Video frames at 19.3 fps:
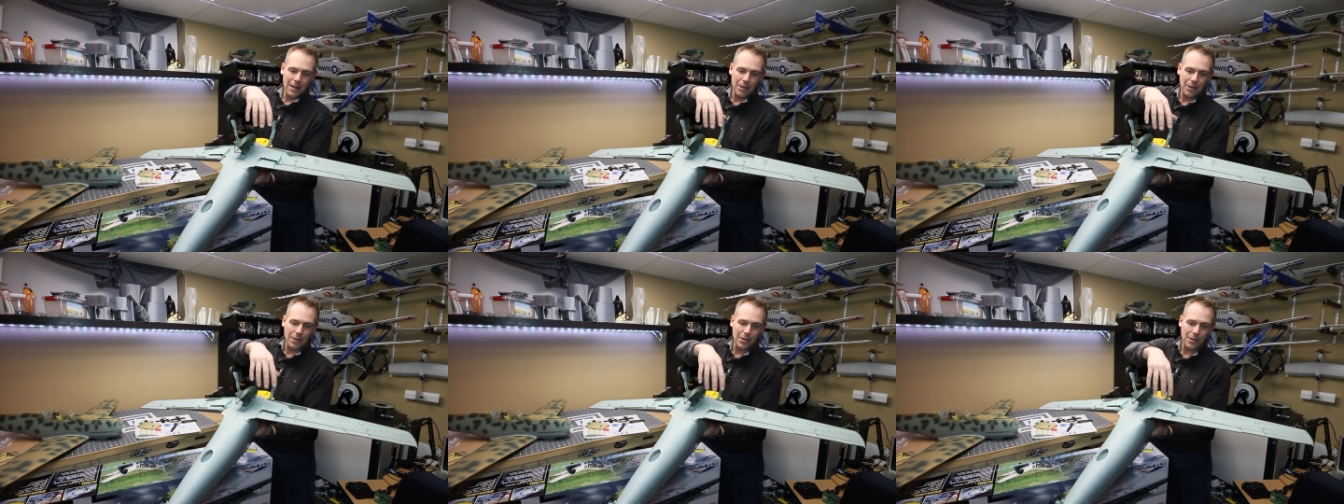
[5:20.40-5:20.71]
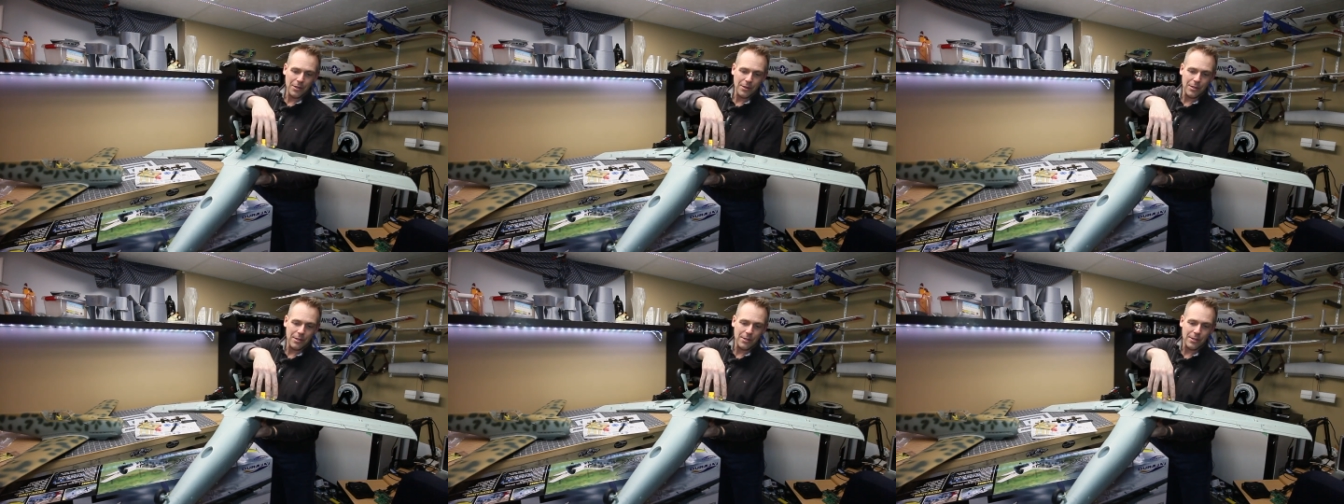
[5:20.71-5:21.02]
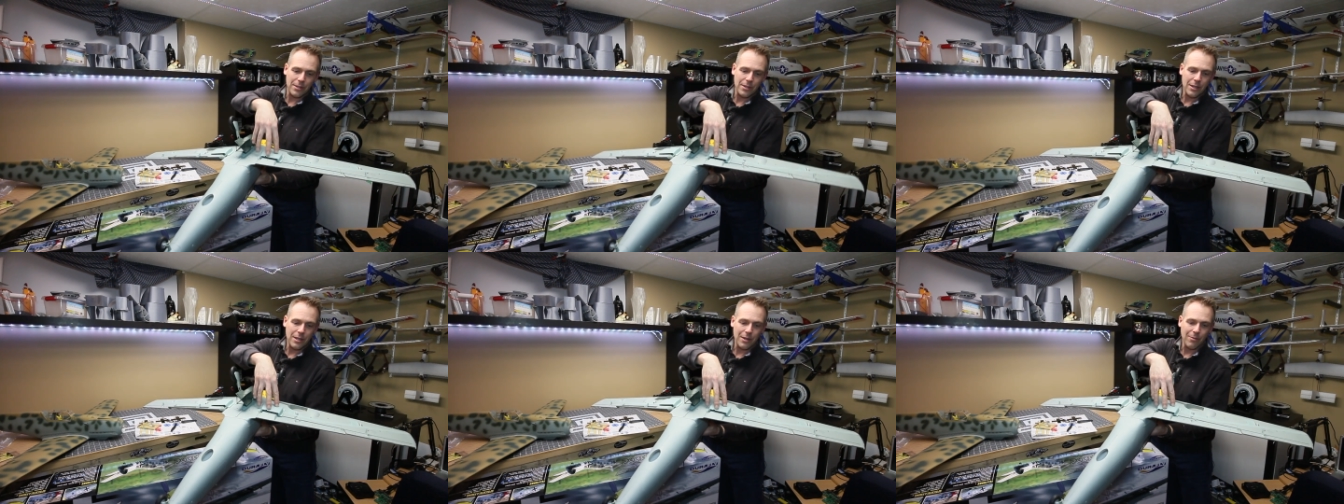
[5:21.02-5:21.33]
The hood,
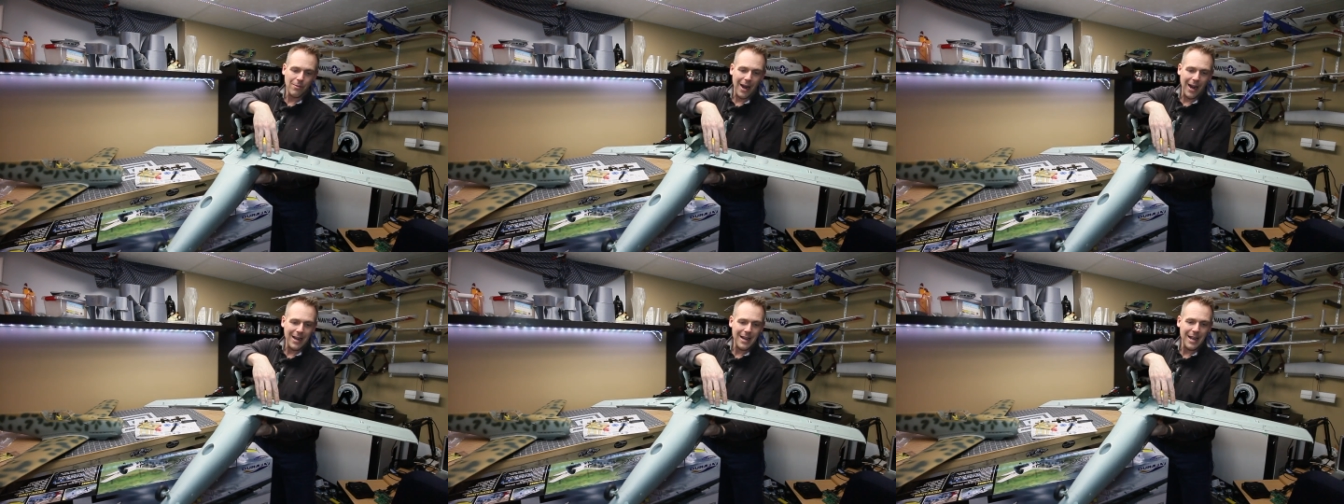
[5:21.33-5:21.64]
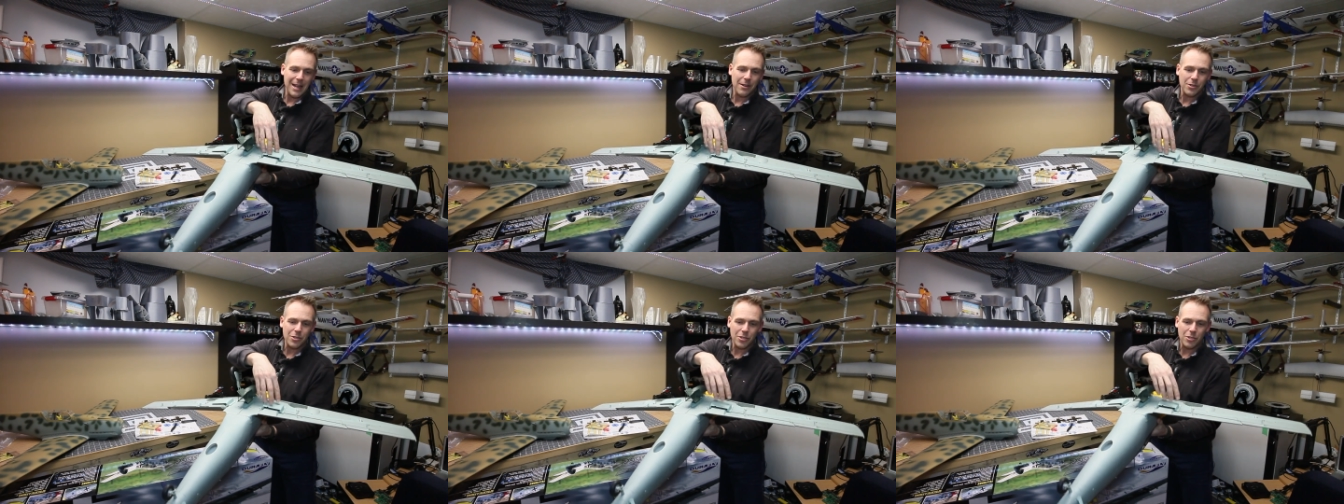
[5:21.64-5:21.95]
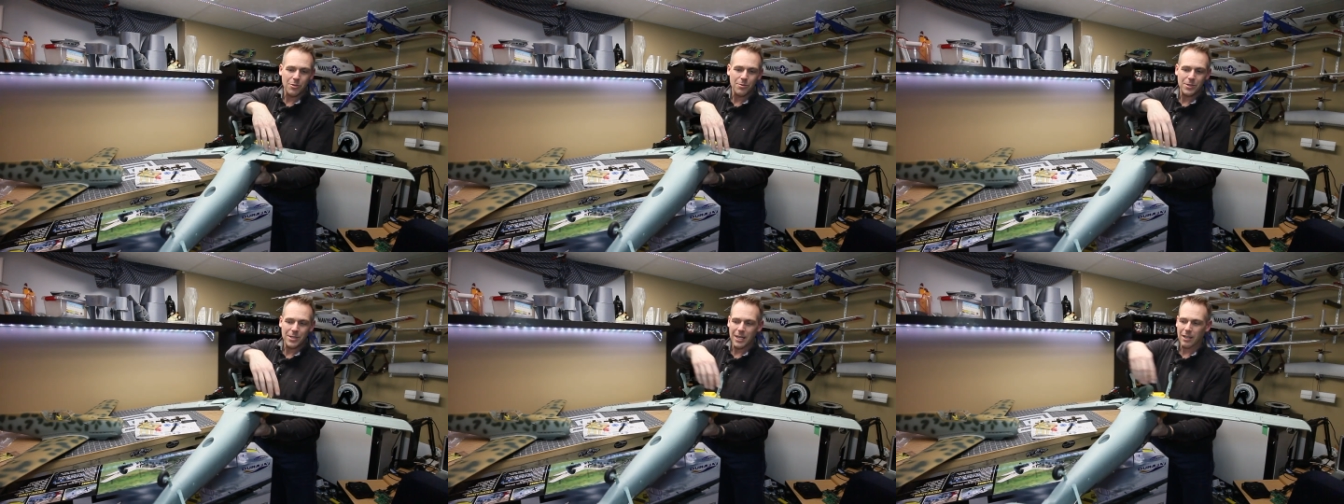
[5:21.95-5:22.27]
this, the radiator
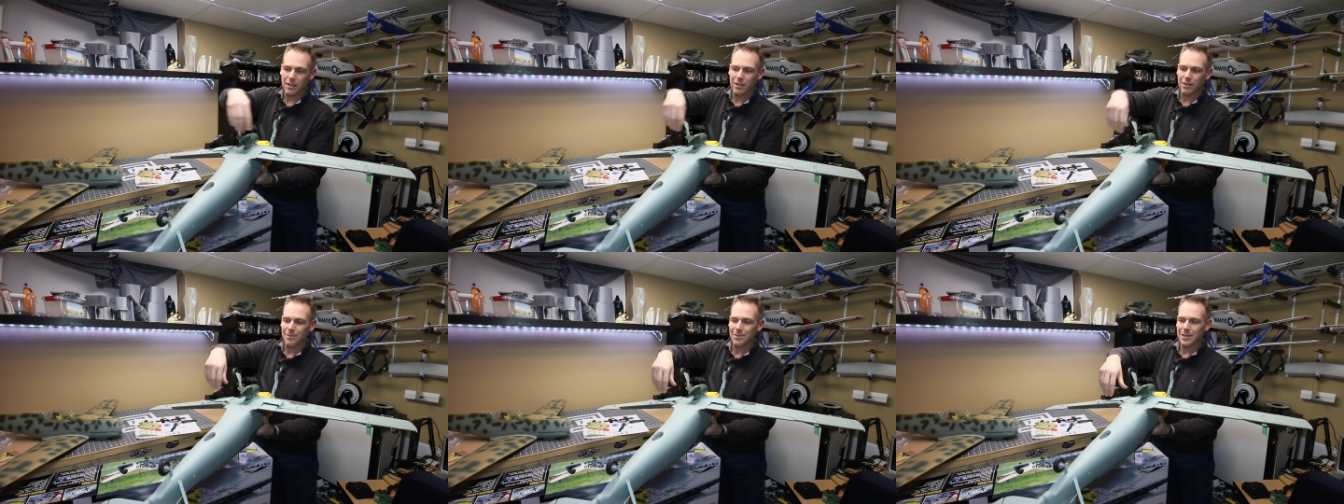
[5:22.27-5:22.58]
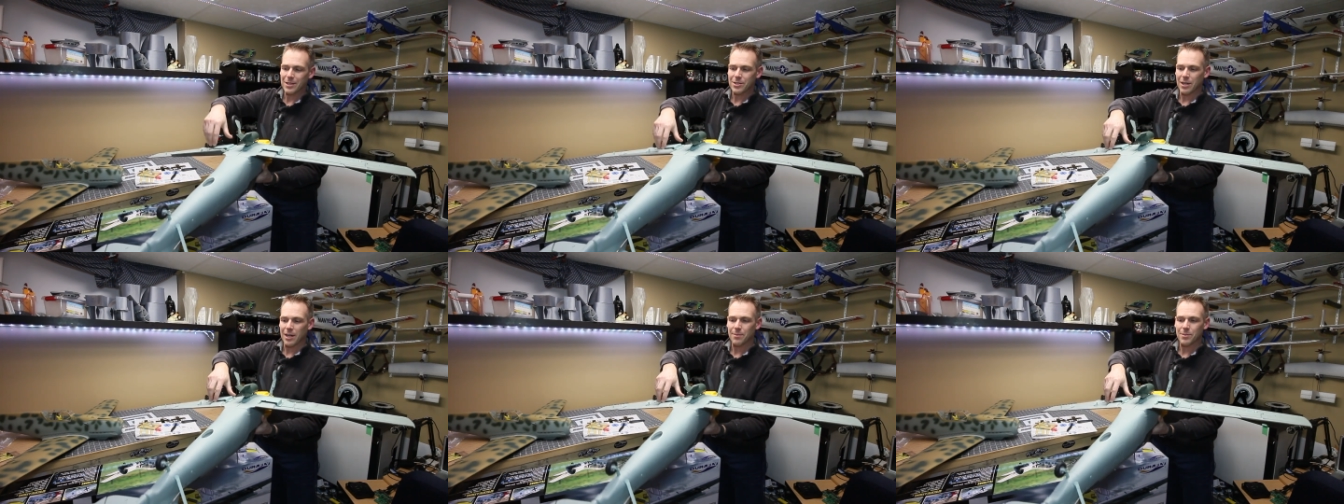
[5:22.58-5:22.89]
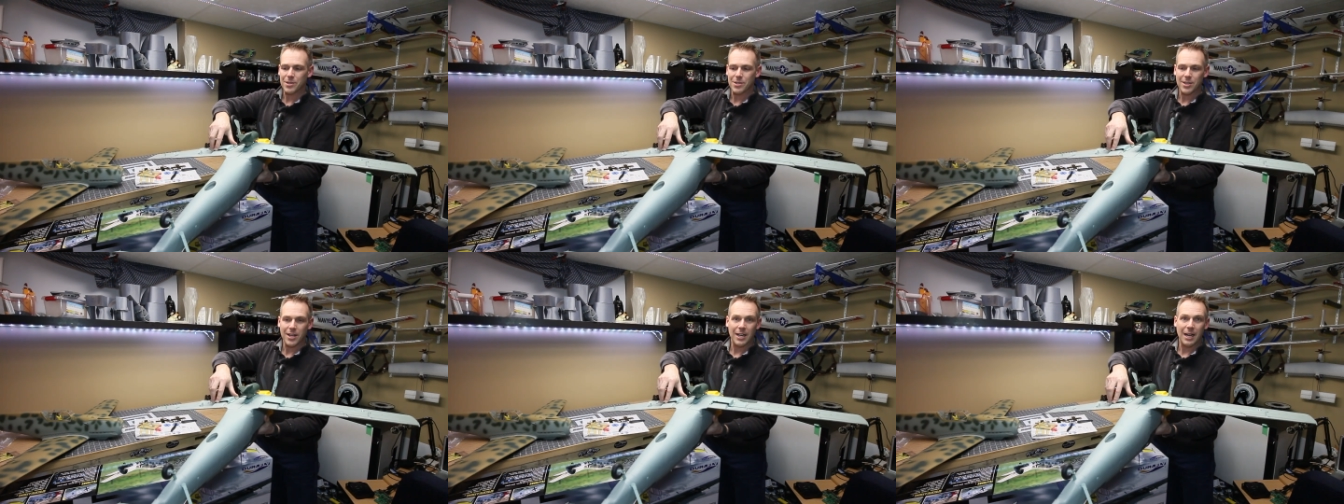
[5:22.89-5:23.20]
scoops take a little bit of time
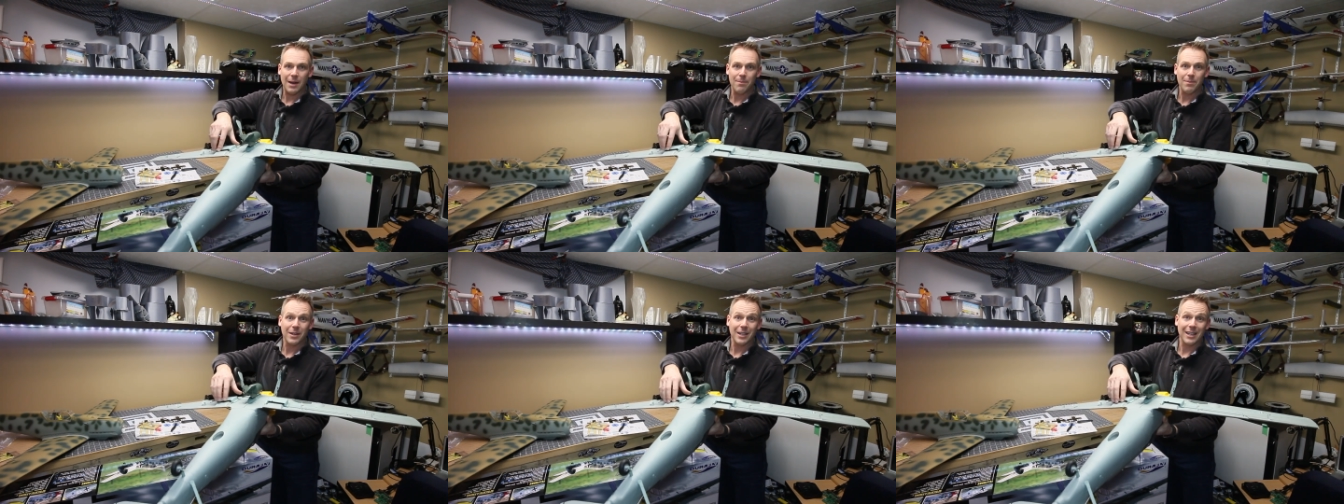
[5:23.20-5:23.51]
to set up,